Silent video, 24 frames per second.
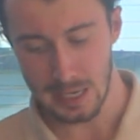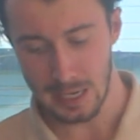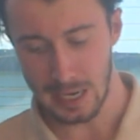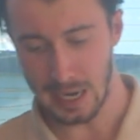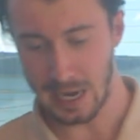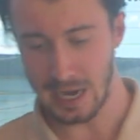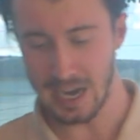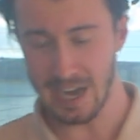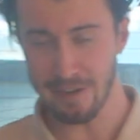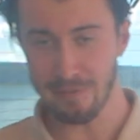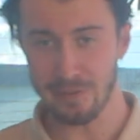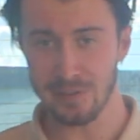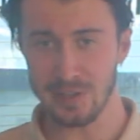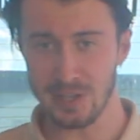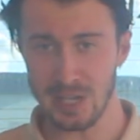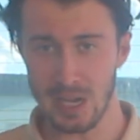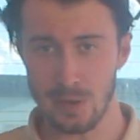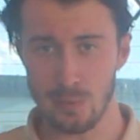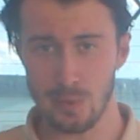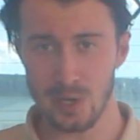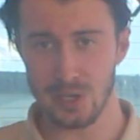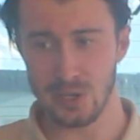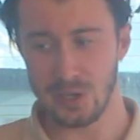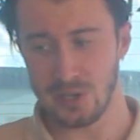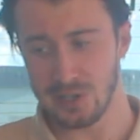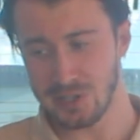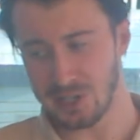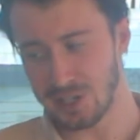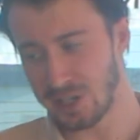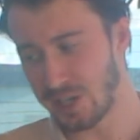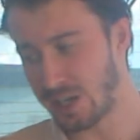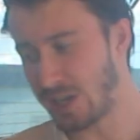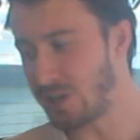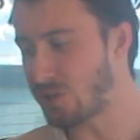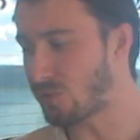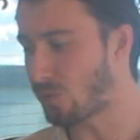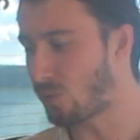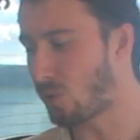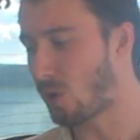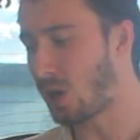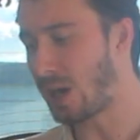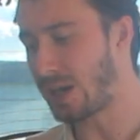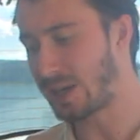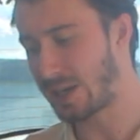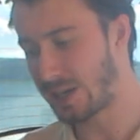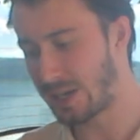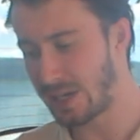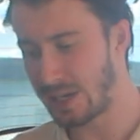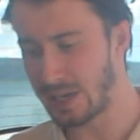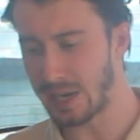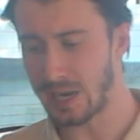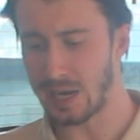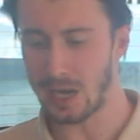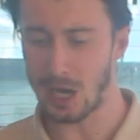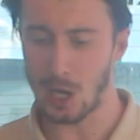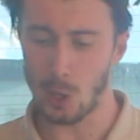Everything that we're using is right here.